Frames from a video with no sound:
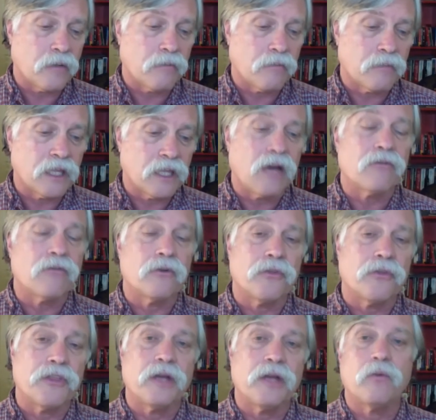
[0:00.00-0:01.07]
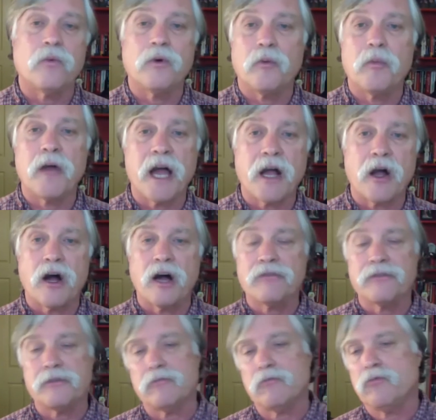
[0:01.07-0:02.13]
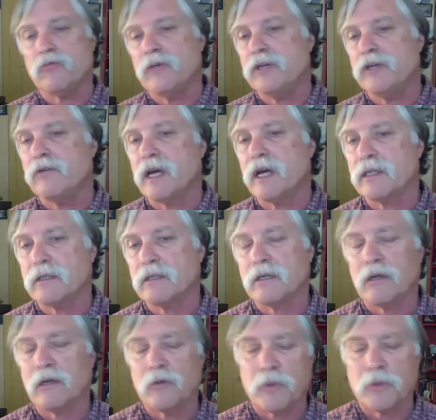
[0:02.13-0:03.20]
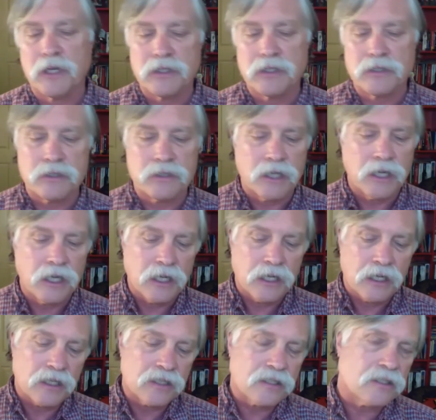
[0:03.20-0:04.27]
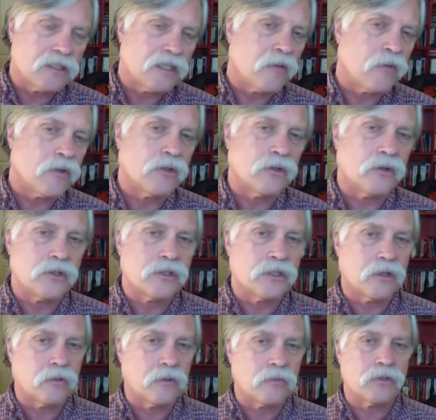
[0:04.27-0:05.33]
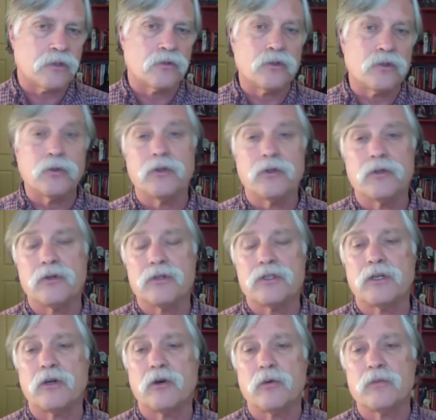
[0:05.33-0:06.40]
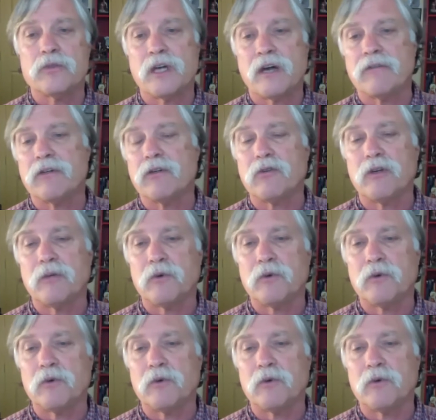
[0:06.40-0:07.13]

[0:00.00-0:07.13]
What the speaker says: level, then we'll back off and redirect it to other places. It's the same with the nursing homes. So 2 of the nursing homes have an agreement